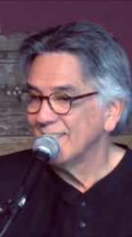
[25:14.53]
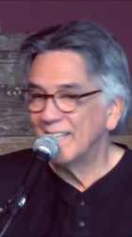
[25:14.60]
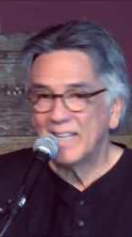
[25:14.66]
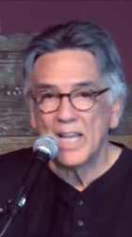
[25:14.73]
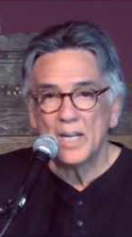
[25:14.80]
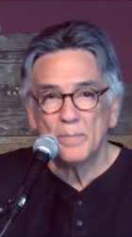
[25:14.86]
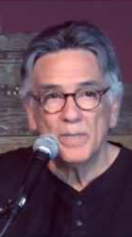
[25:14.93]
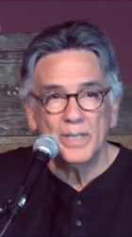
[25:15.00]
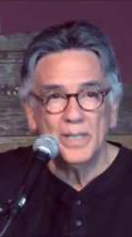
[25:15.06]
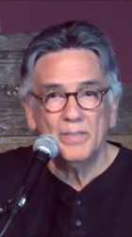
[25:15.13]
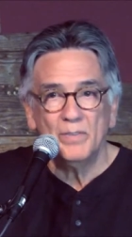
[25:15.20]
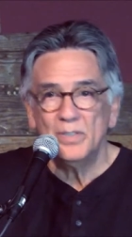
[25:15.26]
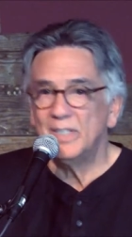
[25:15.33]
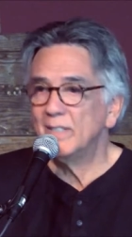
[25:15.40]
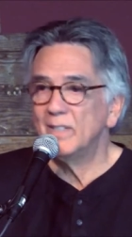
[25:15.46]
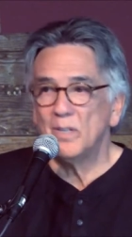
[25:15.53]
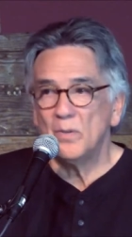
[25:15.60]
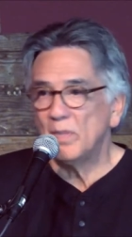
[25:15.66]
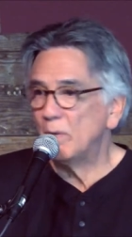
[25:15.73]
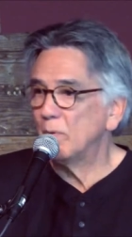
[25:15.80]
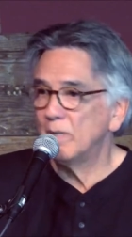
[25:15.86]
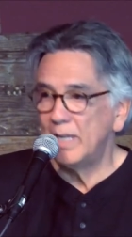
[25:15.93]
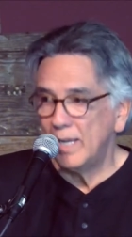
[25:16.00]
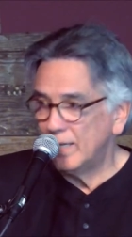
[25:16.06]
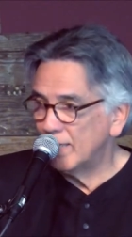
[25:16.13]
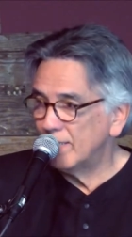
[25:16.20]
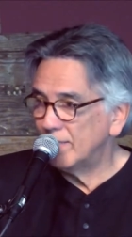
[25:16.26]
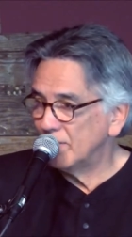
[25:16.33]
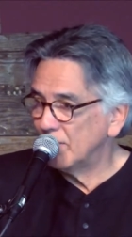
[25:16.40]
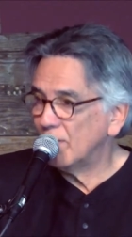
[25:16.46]
Like Adam and Eve, who didn't know they were
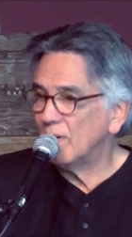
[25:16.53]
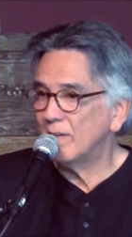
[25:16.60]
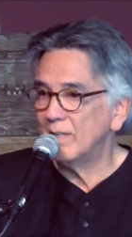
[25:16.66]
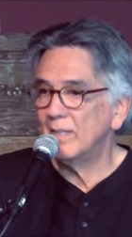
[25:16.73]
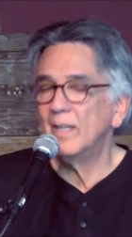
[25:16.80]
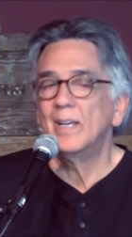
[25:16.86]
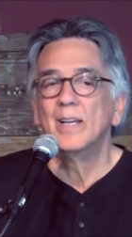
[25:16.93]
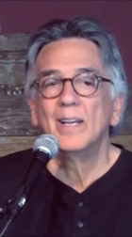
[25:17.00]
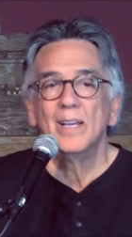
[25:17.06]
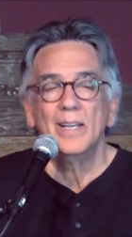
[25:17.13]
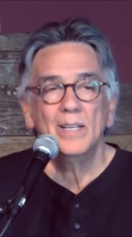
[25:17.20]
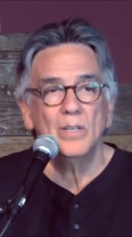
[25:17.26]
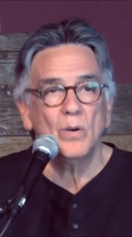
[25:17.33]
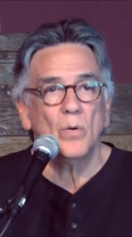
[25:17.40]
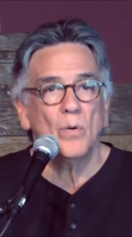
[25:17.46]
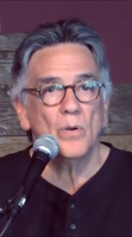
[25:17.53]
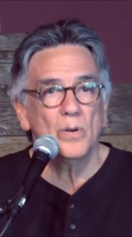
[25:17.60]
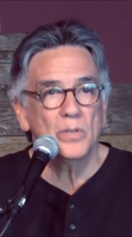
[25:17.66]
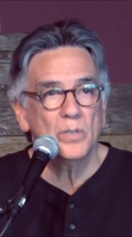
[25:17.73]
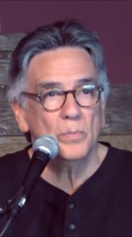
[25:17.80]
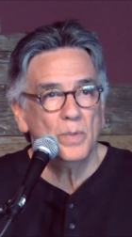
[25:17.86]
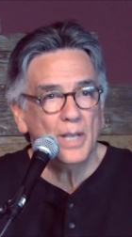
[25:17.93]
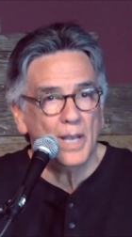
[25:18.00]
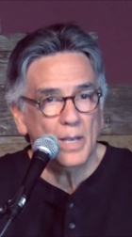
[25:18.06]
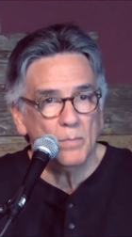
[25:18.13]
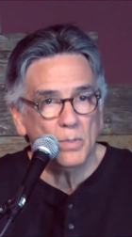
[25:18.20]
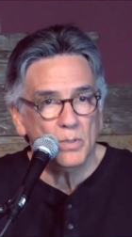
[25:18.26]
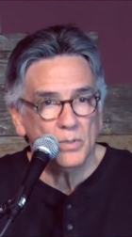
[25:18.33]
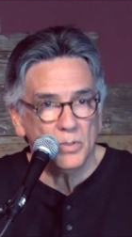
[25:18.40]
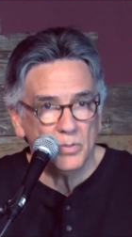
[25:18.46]
naked in the garden, in order to be
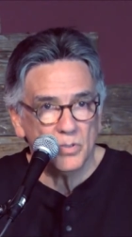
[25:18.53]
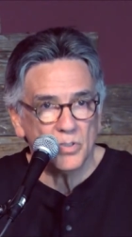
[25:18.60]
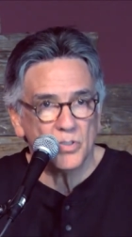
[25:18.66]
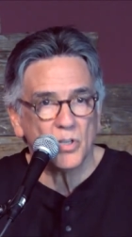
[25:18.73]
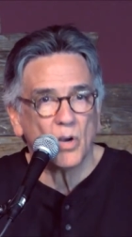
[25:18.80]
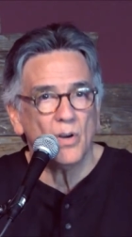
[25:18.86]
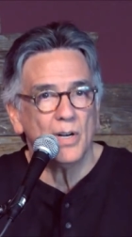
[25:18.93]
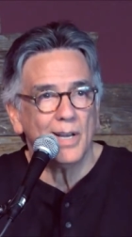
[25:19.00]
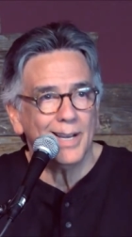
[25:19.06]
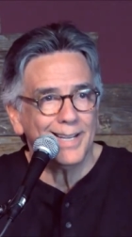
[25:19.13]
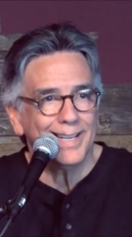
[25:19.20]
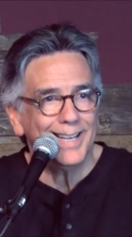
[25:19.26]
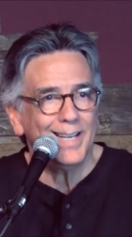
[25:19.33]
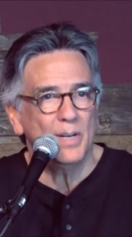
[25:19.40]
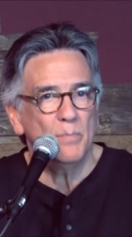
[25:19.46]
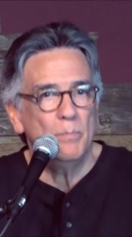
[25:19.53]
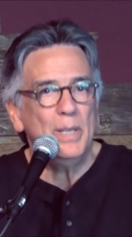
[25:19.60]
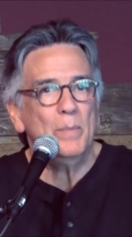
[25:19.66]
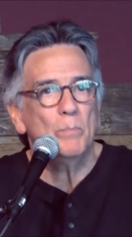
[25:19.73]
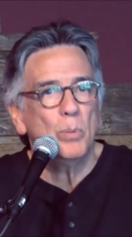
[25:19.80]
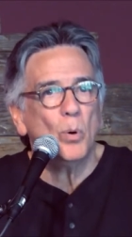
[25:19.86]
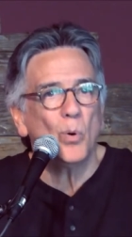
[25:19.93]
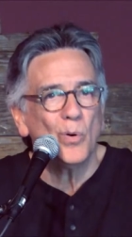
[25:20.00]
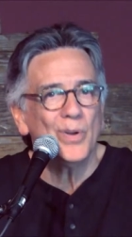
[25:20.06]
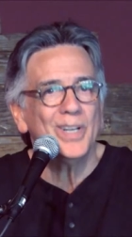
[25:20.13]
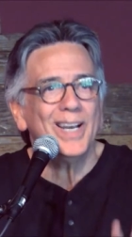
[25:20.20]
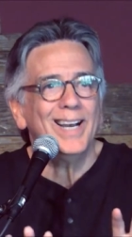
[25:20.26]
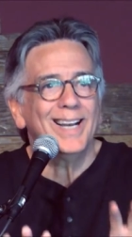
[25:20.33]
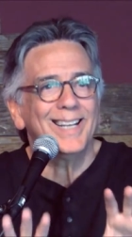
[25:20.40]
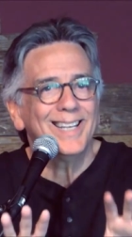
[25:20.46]
able to start again, be
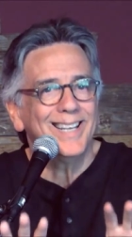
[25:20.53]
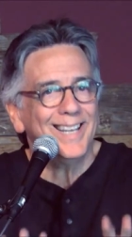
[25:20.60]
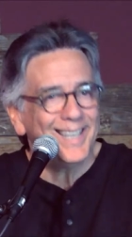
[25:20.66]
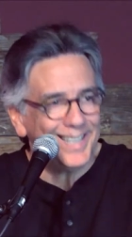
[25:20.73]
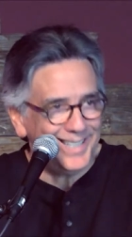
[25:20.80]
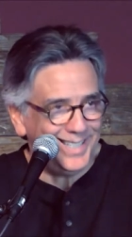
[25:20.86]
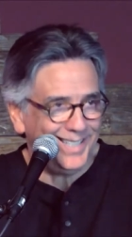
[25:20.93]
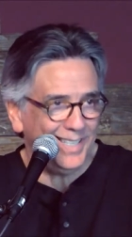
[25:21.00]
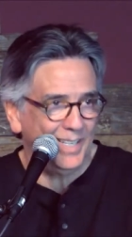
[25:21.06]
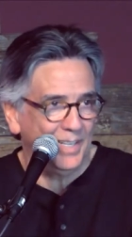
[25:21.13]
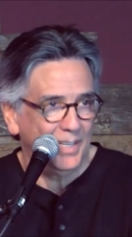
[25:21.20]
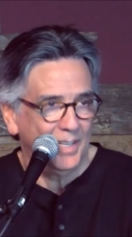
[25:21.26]
born again,